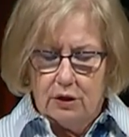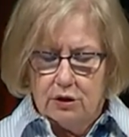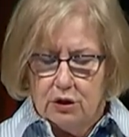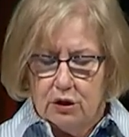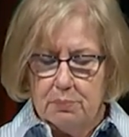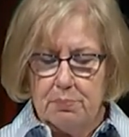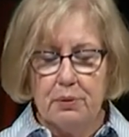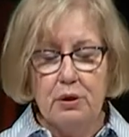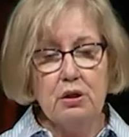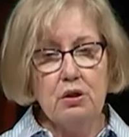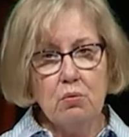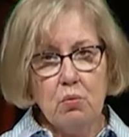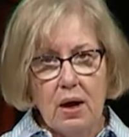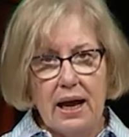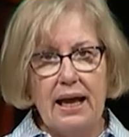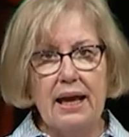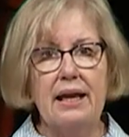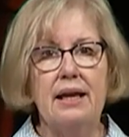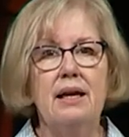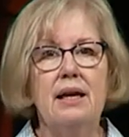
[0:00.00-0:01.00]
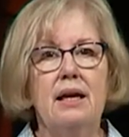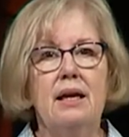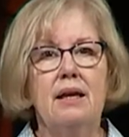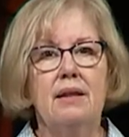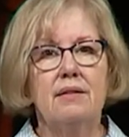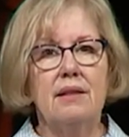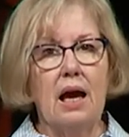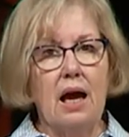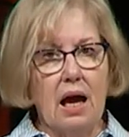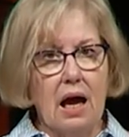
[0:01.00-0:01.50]
to put away
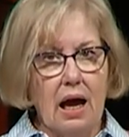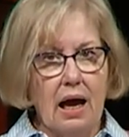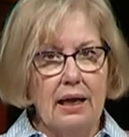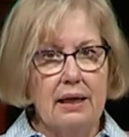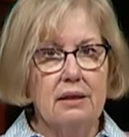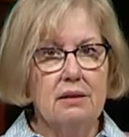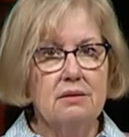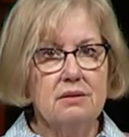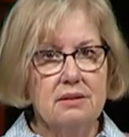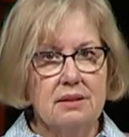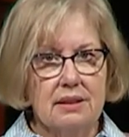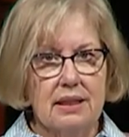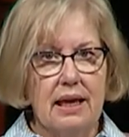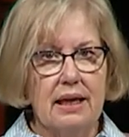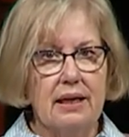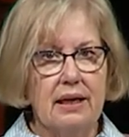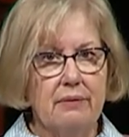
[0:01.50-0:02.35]
the idols they